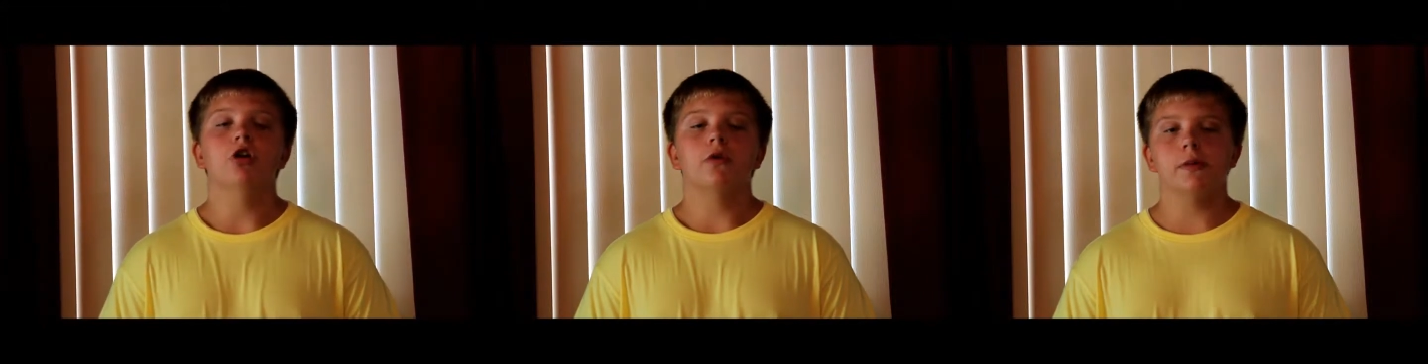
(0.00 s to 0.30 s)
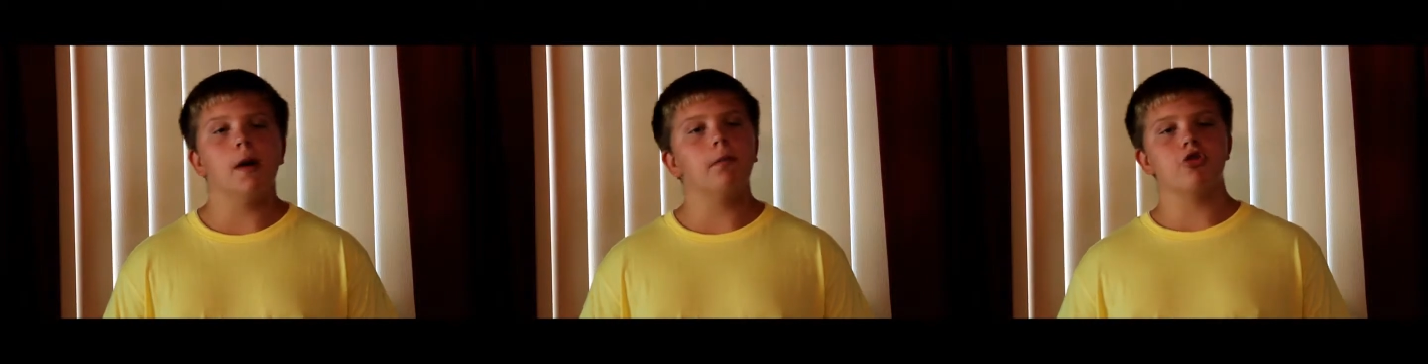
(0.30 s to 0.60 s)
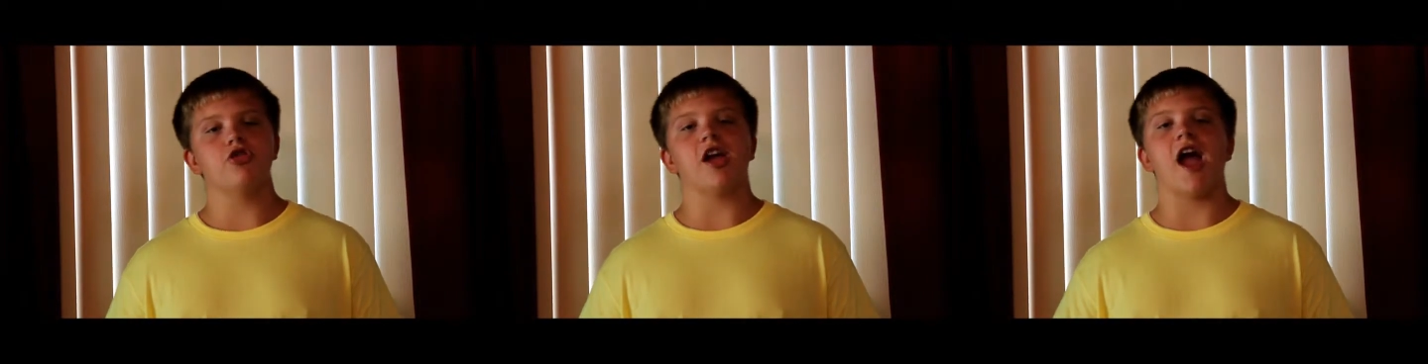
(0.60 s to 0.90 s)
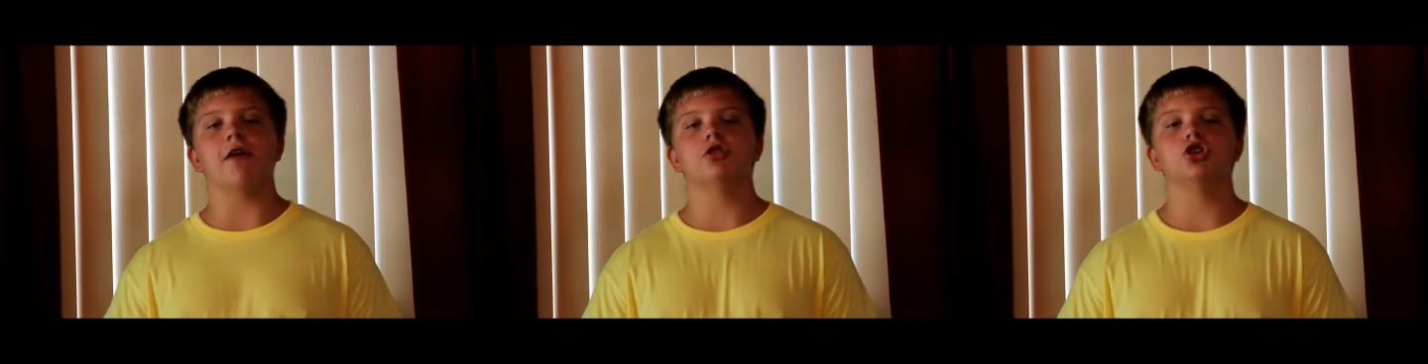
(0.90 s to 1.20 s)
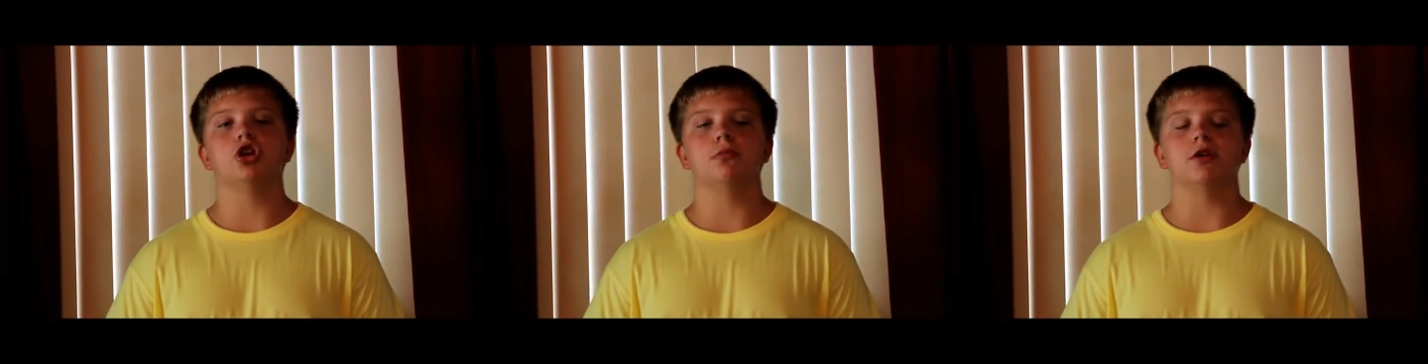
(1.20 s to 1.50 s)
remember the average
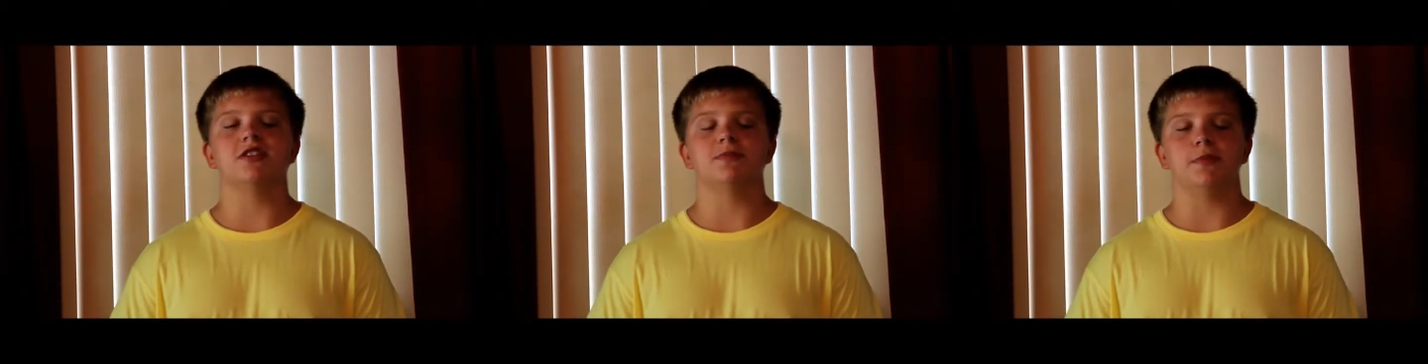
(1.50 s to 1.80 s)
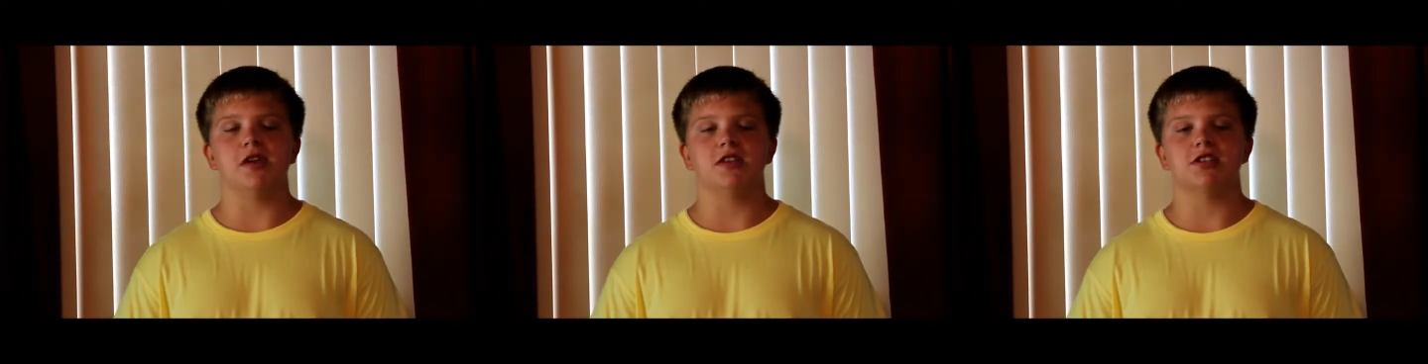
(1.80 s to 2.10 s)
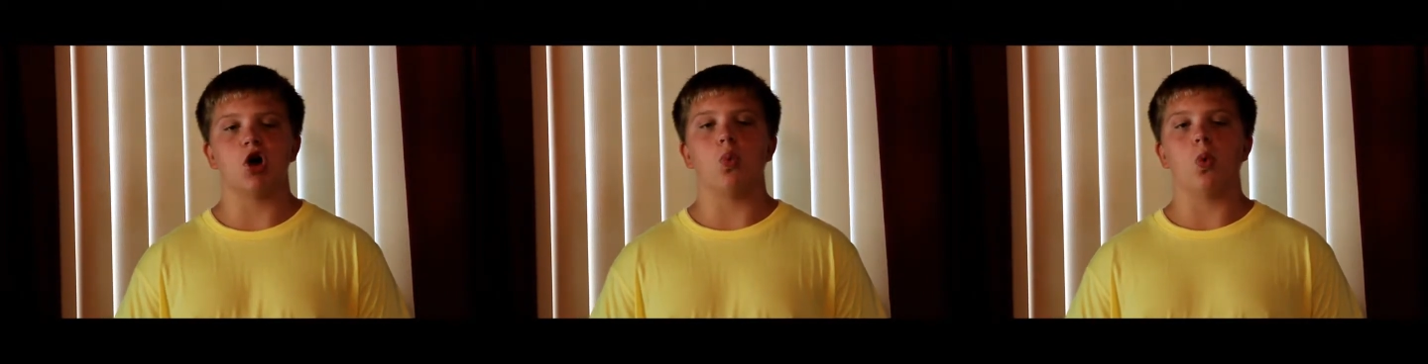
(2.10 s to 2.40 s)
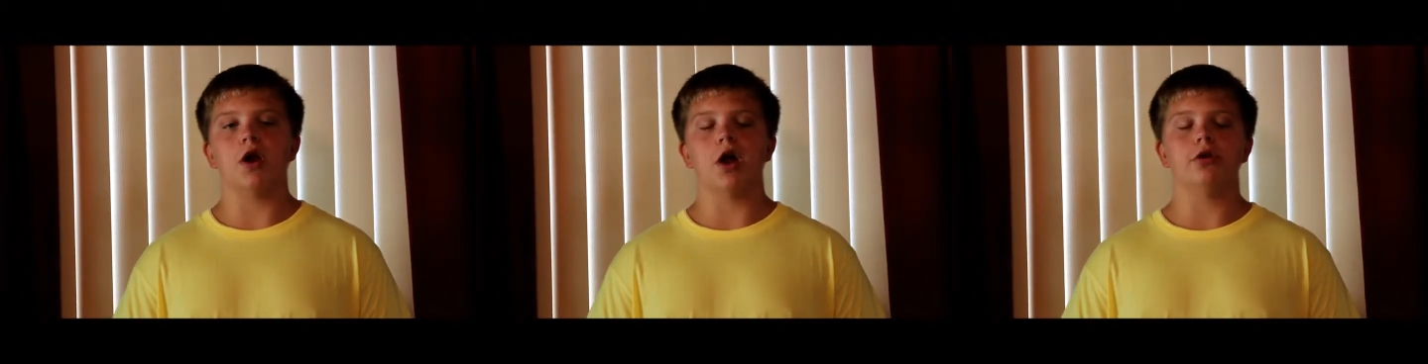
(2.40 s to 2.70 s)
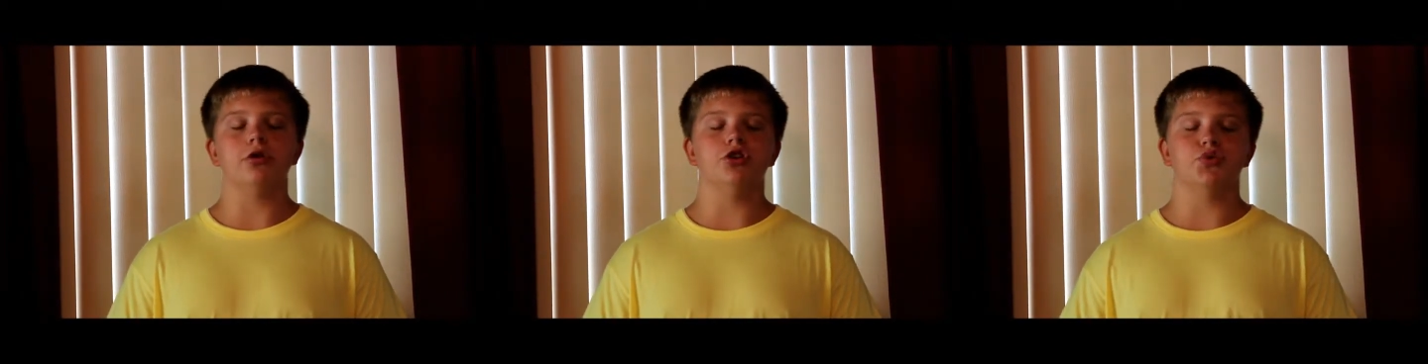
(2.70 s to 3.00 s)
human speaks
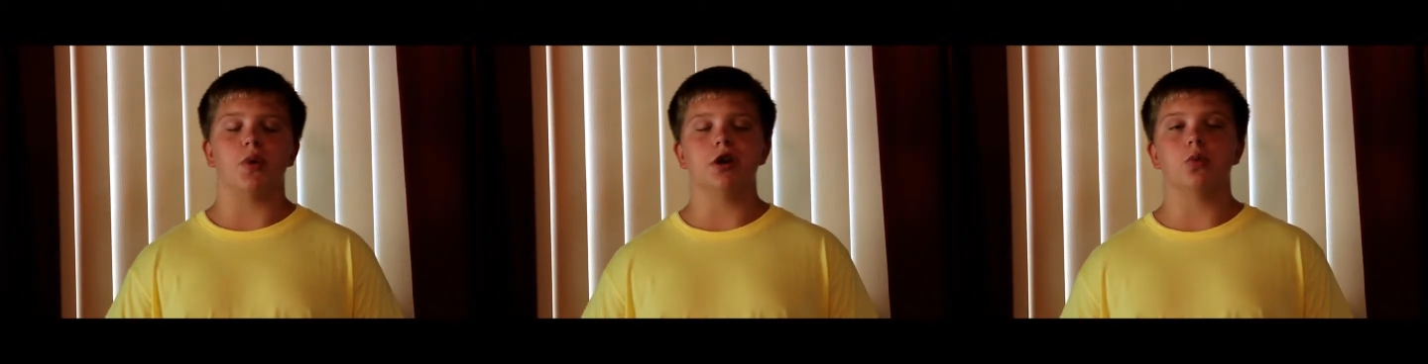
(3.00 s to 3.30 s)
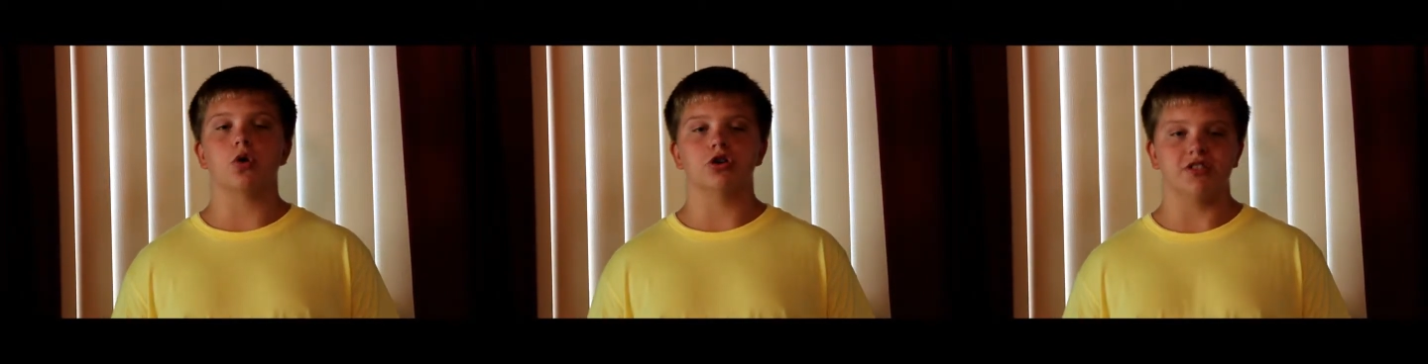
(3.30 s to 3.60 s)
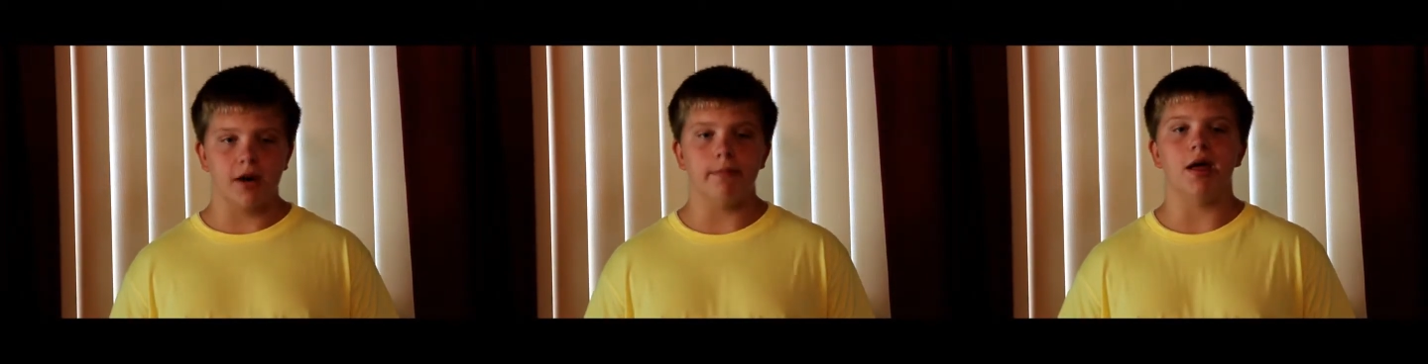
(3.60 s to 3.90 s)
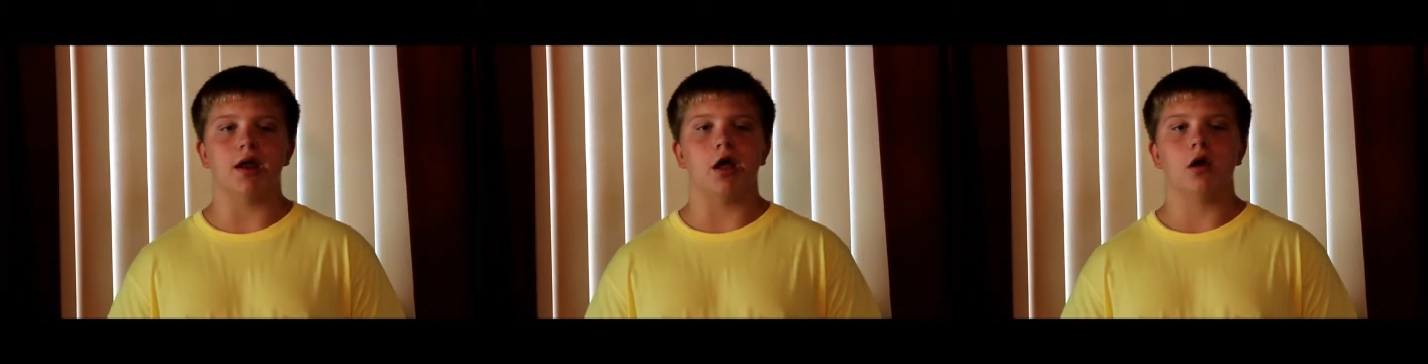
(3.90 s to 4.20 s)
120 words a minute.